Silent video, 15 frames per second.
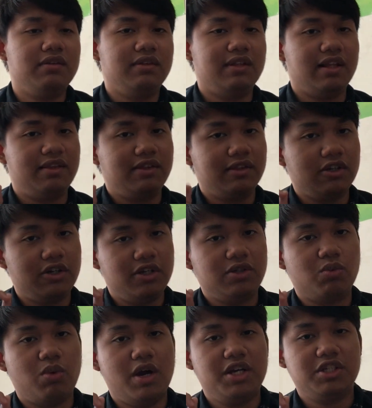the third
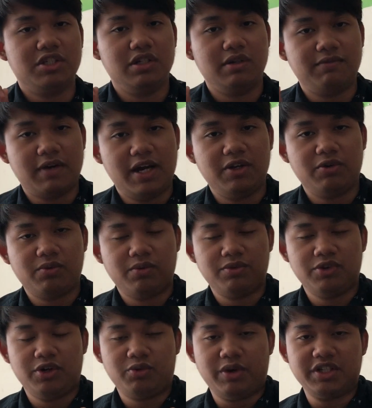question, final
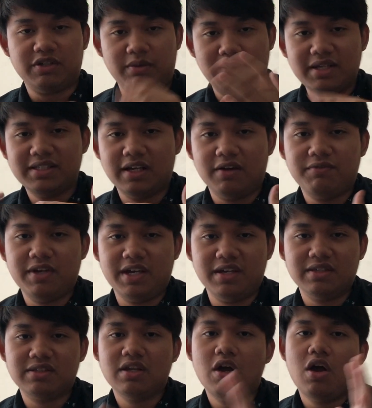third question to myself is,